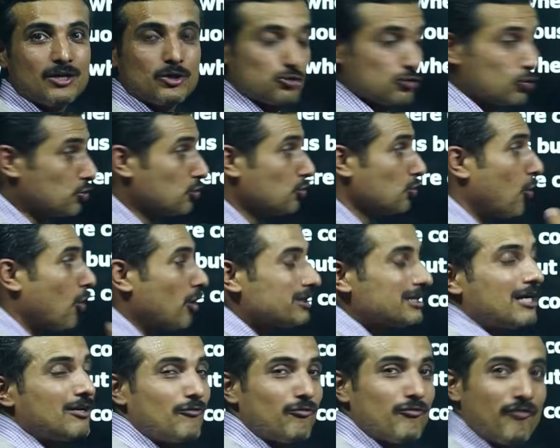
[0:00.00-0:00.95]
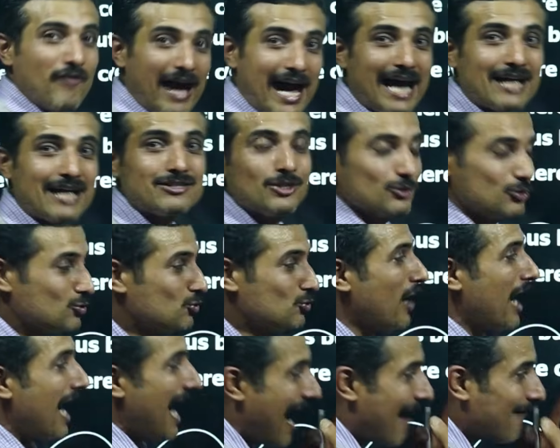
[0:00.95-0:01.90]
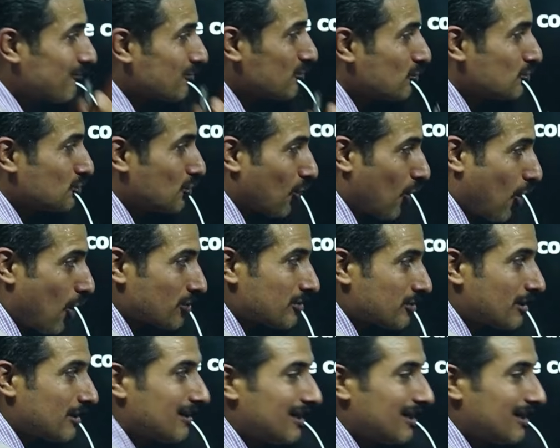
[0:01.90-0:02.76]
To know that fact, you have to draw the